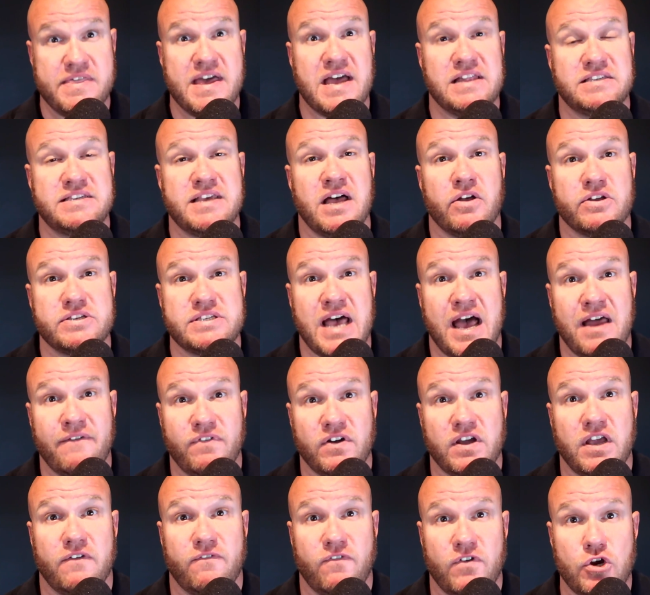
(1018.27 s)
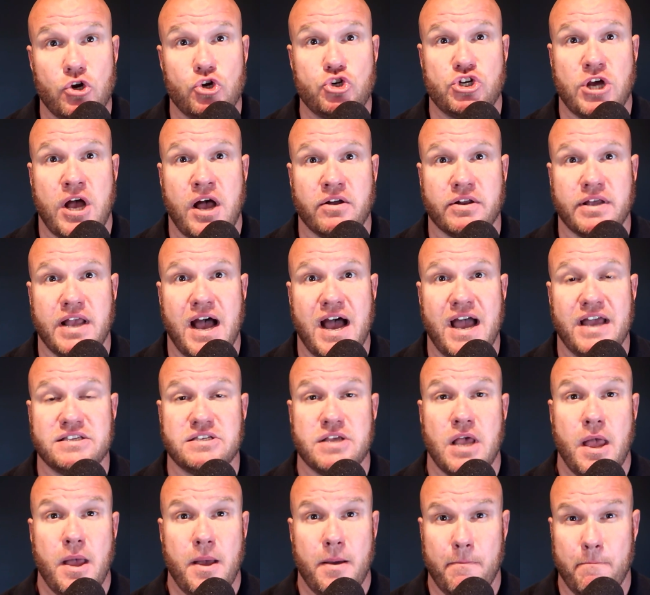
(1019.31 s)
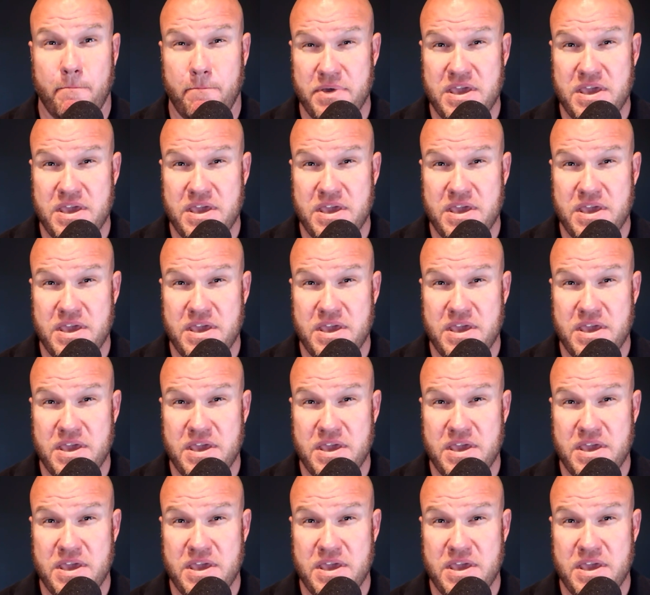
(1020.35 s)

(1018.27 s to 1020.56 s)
Be that zealous advocate for your child, guys.